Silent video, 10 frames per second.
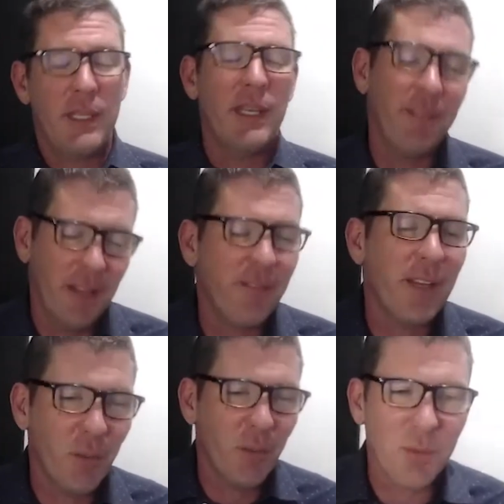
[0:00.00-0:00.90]
if
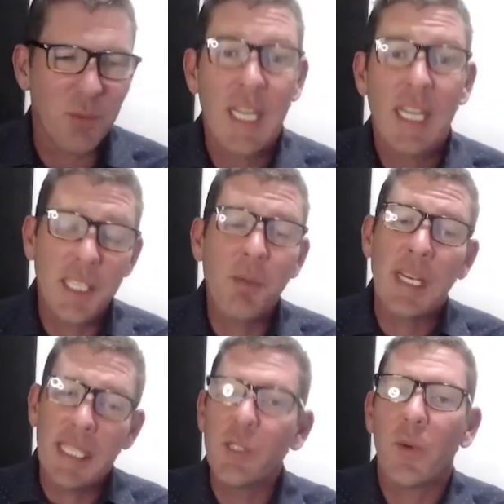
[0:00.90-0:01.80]
anyone's watching, someone
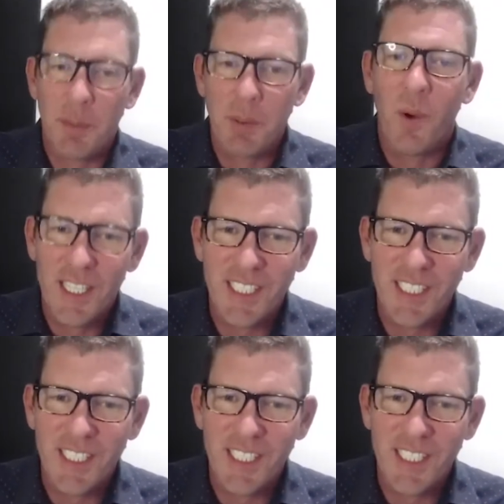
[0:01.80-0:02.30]
is going to be watching